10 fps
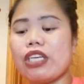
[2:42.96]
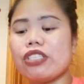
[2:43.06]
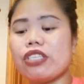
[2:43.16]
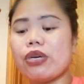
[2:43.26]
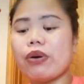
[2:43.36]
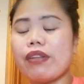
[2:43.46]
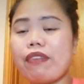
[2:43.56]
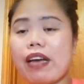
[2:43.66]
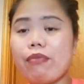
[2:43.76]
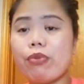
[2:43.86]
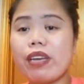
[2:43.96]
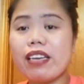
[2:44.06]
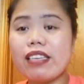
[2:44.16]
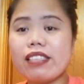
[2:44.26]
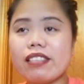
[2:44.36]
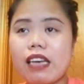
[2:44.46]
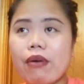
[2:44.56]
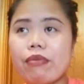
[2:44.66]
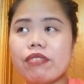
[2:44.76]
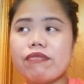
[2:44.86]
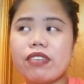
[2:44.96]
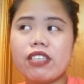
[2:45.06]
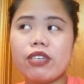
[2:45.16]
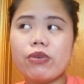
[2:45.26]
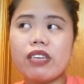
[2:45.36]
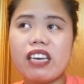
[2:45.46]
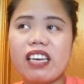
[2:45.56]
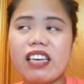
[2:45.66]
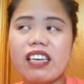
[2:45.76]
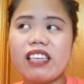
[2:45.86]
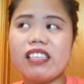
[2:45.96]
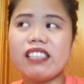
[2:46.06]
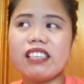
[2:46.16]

So at 5 weeks, I was feeling okay.